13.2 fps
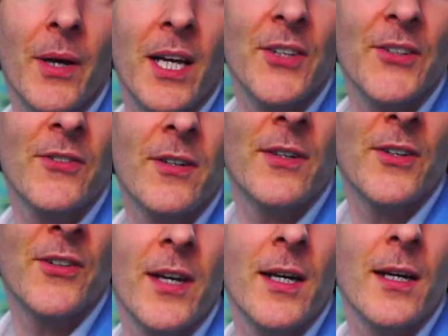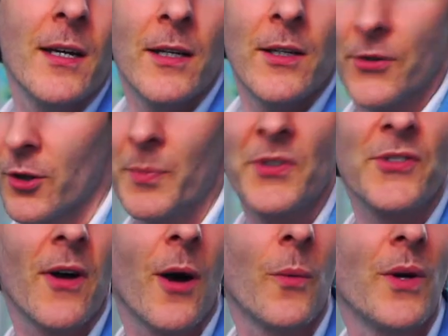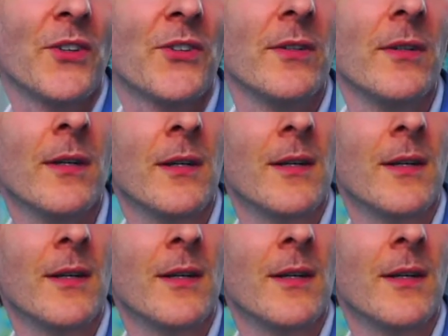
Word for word: is. You see, superstar Winston.